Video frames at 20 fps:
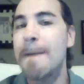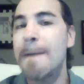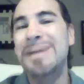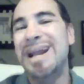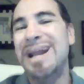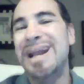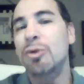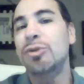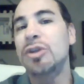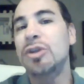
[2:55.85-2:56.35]
but
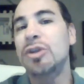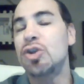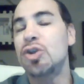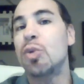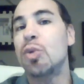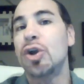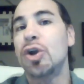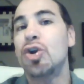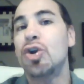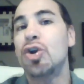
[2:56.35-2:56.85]
I don't think you
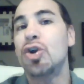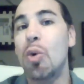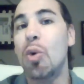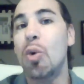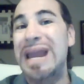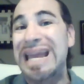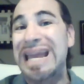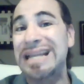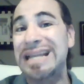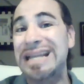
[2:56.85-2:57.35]
want to
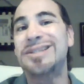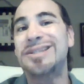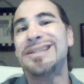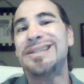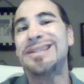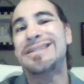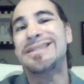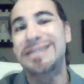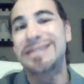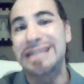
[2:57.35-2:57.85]
go into
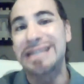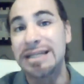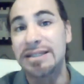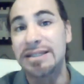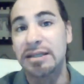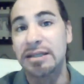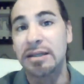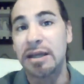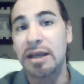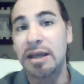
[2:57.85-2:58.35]
the
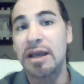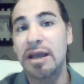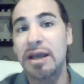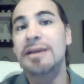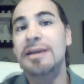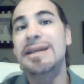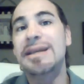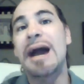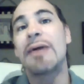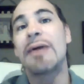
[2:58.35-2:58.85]
season
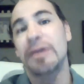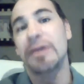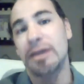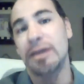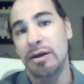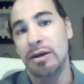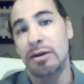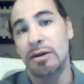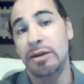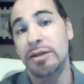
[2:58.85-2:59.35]
counting
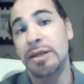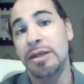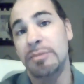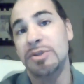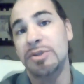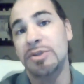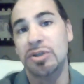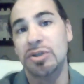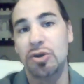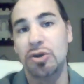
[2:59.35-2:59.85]
on him
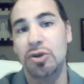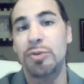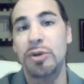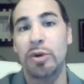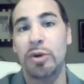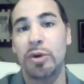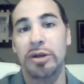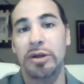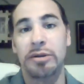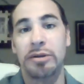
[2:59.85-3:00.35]
as a
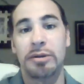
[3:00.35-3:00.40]
QB1.